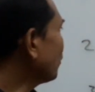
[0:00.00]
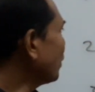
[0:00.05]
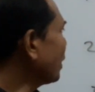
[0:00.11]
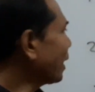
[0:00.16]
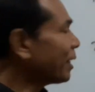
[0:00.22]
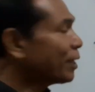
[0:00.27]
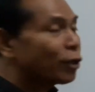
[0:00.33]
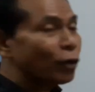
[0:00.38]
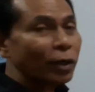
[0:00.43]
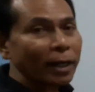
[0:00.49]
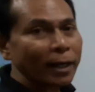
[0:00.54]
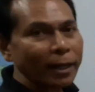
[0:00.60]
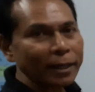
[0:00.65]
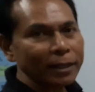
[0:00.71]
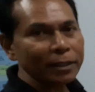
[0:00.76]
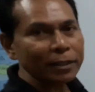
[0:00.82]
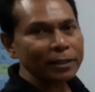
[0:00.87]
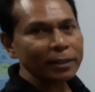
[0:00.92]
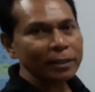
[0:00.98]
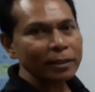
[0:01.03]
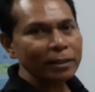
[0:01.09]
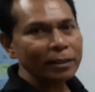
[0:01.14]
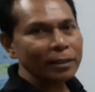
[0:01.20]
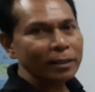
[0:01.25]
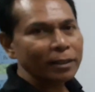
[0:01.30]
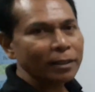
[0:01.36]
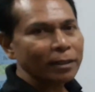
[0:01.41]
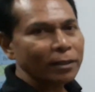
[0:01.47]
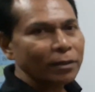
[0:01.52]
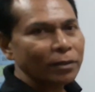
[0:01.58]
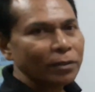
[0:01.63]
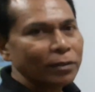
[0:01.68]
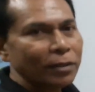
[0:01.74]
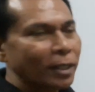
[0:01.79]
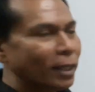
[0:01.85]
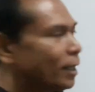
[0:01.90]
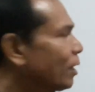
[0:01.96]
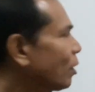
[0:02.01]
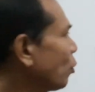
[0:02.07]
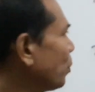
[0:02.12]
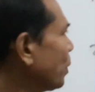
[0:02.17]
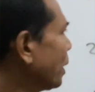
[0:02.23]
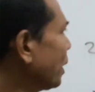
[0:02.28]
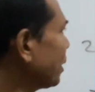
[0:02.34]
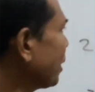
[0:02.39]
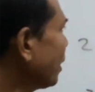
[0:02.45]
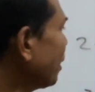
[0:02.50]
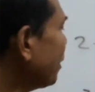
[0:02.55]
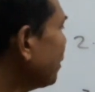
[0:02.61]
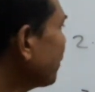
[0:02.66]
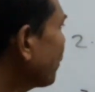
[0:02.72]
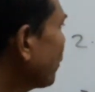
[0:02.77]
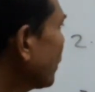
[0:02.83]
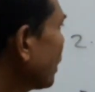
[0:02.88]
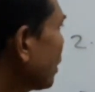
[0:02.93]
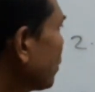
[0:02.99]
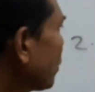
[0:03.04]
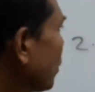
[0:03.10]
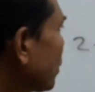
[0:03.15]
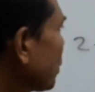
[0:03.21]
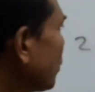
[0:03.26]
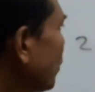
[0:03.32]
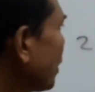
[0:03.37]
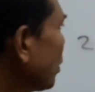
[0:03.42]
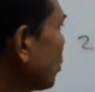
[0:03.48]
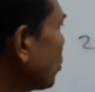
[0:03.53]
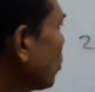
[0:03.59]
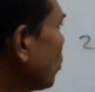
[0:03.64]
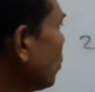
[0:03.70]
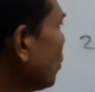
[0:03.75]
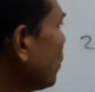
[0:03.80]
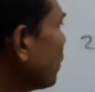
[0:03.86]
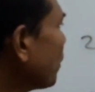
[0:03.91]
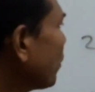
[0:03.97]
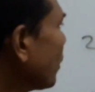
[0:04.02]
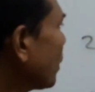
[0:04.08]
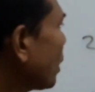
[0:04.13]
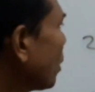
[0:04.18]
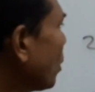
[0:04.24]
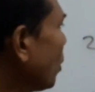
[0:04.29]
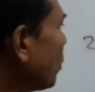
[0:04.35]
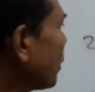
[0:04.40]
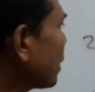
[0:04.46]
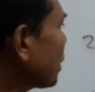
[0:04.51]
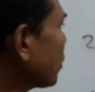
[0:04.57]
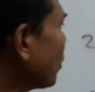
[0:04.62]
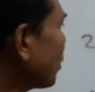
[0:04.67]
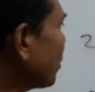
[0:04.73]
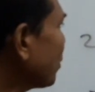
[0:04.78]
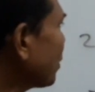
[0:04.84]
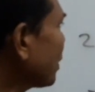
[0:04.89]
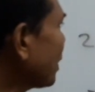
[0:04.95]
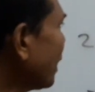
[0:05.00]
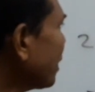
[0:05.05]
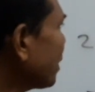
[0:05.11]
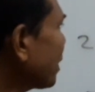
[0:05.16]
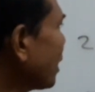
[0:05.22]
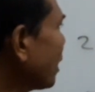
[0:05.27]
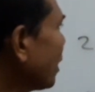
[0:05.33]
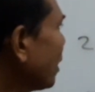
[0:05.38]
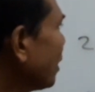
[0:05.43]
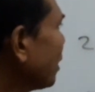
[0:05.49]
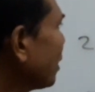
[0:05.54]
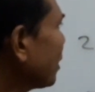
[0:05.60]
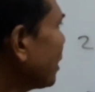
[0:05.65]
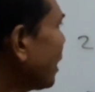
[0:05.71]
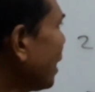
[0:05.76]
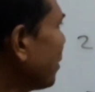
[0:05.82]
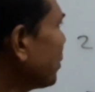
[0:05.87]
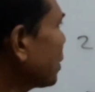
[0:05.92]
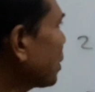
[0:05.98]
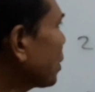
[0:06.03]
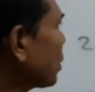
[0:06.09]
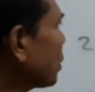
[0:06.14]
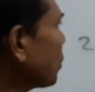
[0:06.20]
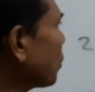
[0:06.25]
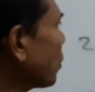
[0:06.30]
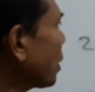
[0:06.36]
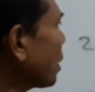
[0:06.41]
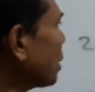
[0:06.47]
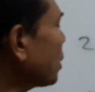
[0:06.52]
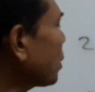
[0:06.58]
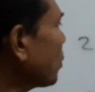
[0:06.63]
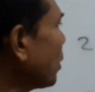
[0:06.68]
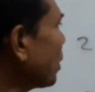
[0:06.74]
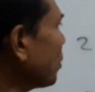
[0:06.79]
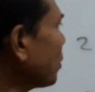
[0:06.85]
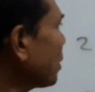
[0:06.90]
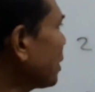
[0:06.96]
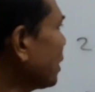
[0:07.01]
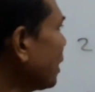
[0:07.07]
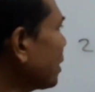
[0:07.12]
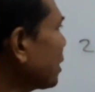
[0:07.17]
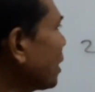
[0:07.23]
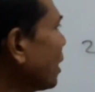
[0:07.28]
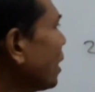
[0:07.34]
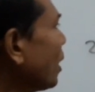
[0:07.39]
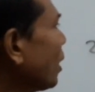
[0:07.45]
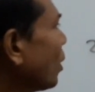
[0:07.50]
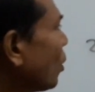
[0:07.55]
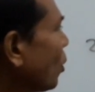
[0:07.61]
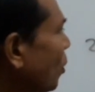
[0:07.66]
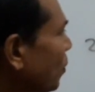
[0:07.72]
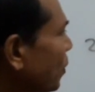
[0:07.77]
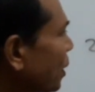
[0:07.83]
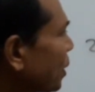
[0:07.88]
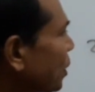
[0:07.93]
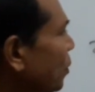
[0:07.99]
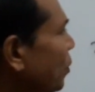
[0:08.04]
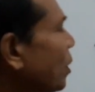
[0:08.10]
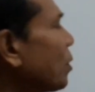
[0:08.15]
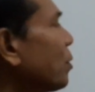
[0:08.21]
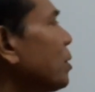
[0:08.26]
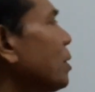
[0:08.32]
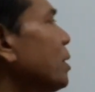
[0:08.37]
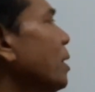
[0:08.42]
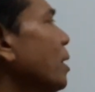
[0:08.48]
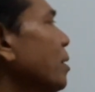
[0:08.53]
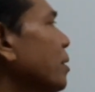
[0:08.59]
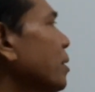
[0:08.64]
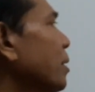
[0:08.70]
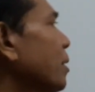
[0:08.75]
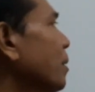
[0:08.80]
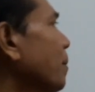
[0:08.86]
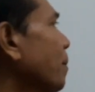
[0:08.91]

we rationalize the denominator, so square root 2 over square root 6 times square root 6 over square root 6.